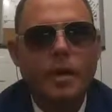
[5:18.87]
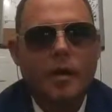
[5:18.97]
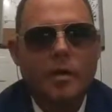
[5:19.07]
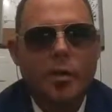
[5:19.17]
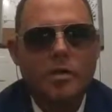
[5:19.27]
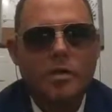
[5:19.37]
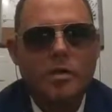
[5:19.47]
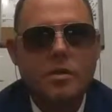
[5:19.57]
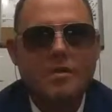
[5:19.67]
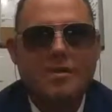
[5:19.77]
Of
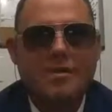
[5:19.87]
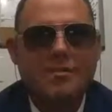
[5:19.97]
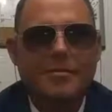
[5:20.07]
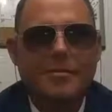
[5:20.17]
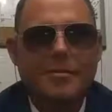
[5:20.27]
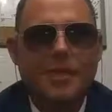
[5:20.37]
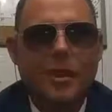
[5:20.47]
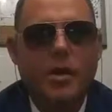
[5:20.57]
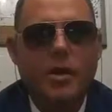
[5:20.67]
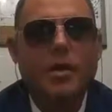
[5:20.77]
course, you
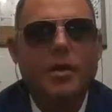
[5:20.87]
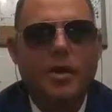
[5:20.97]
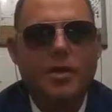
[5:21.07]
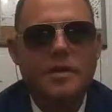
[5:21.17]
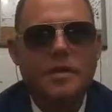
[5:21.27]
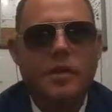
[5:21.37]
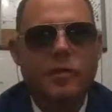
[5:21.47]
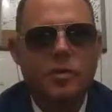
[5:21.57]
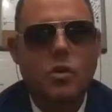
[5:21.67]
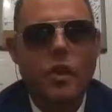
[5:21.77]
know, hearing all this
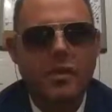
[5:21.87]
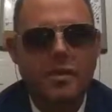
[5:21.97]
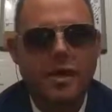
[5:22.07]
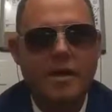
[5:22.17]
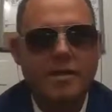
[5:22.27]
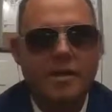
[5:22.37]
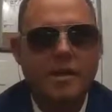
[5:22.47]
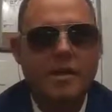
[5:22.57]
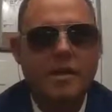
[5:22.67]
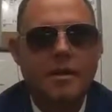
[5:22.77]
stuff was quite
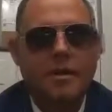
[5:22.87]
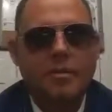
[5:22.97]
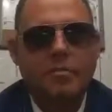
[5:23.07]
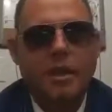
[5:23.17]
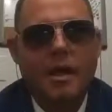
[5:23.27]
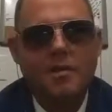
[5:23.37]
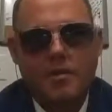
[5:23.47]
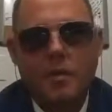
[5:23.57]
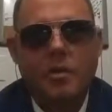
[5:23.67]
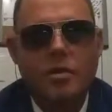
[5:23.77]
disgusting, but I
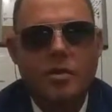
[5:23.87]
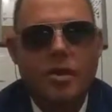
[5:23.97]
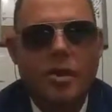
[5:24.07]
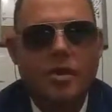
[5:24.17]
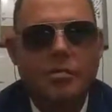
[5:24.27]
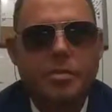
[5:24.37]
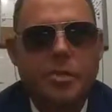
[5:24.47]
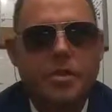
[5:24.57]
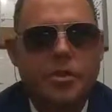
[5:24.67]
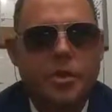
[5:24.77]
still wasn't
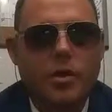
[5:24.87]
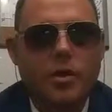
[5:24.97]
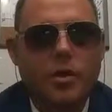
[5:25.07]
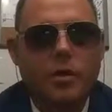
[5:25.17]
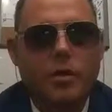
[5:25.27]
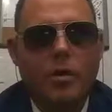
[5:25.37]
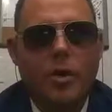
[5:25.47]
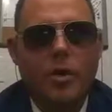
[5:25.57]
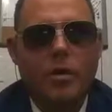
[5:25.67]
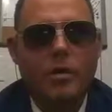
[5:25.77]
100% sure
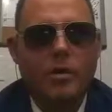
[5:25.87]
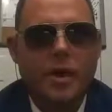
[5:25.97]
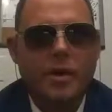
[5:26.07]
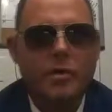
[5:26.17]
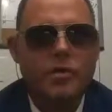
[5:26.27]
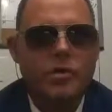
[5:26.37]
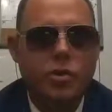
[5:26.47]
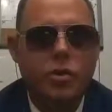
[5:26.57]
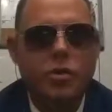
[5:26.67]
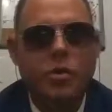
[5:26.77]
whether or not it was
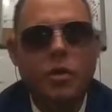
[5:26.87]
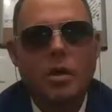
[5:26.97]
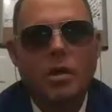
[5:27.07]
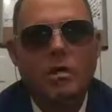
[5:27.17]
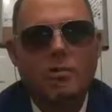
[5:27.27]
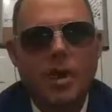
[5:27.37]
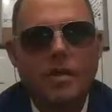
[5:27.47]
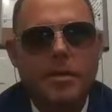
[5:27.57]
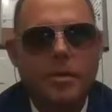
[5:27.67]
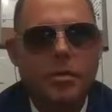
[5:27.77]
true.
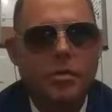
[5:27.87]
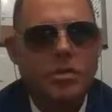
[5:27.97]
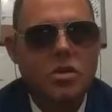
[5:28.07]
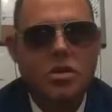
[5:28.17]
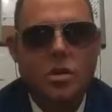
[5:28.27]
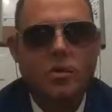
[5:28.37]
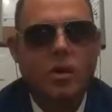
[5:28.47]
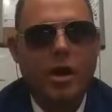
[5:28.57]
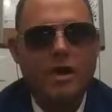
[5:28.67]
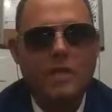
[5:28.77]
Maybe the girl was just some
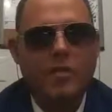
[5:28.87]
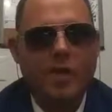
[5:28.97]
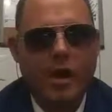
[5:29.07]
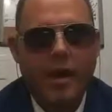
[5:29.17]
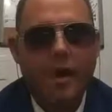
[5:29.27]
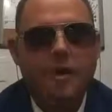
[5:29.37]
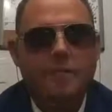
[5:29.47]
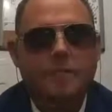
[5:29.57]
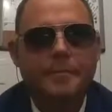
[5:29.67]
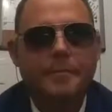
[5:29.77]
crazed fan
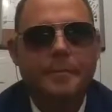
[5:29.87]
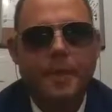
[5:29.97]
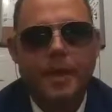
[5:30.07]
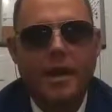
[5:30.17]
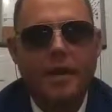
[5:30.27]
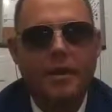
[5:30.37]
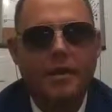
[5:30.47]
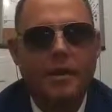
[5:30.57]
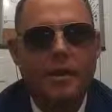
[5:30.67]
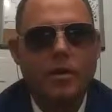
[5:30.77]

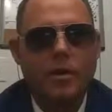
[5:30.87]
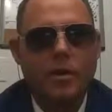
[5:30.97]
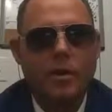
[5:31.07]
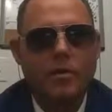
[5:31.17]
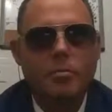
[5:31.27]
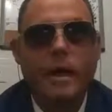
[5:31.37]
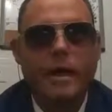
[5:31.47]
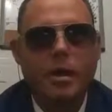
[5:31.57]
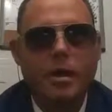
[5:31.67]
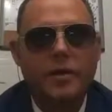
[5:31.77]
and, you know,
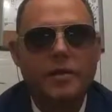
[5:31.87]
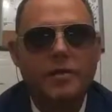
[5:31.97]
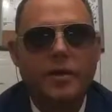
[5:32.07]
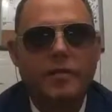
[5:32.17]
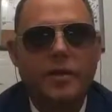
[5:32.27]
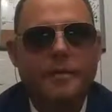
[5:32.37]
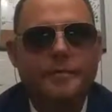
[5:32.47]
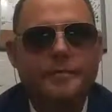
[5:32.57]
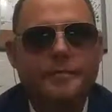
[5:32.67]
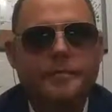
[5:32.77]
making all this stuff
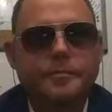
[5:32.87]
up.